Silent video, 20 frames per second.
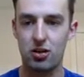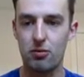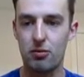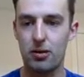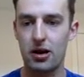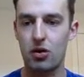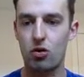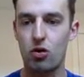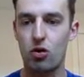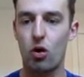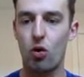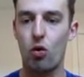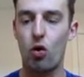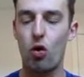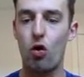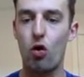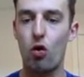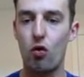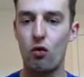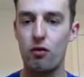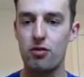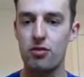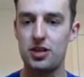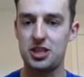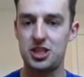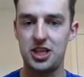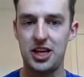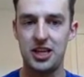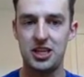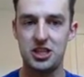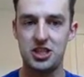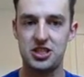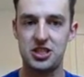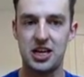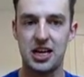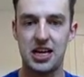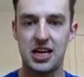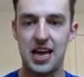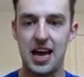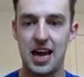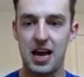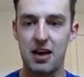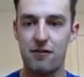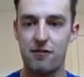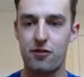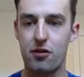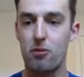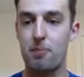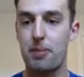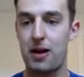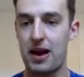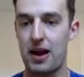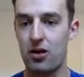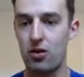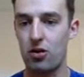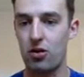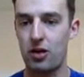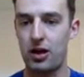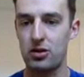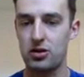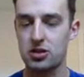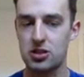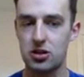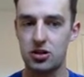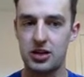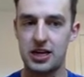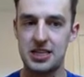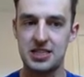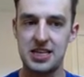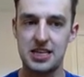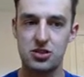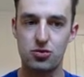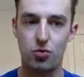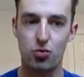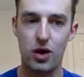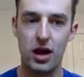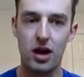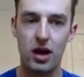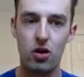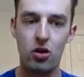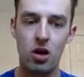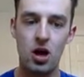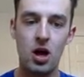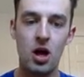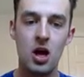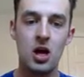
but I'll go over the changes again for parallel circuits as well.